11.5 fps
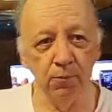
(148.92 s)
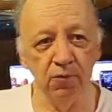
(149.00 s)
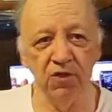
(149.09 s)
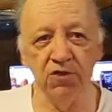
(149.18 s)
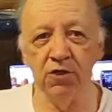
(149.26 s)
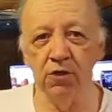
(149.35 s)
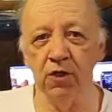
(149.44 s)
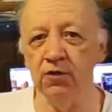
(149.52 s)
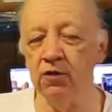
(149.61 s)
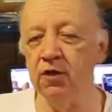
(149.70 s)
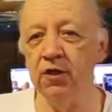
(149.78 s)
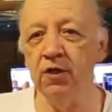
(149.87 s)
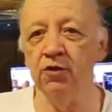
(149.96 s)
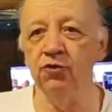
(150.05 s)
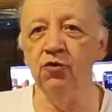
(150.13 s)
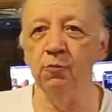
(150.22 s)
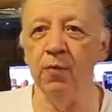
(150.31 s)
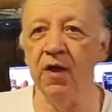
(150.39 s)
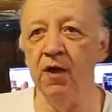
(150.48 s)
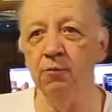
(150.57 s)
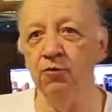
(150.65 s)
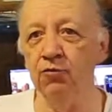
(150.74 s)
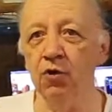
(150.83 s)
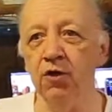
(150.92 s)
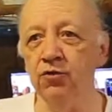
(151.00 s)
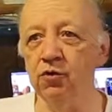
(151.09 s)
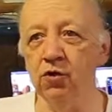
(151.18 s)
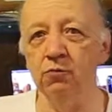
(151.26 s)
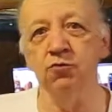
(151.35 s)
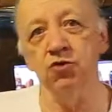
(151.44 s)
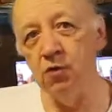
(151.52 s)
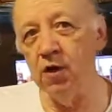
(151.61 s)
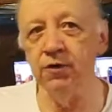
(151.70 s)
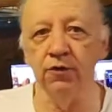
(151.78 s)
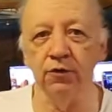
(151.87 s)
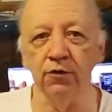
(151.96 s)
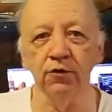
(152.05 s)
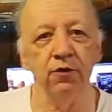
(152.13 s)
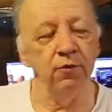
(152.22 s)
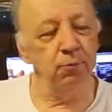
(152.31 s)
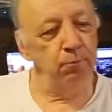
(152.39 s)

They said not to let it get too bad before I took them, so I didn't.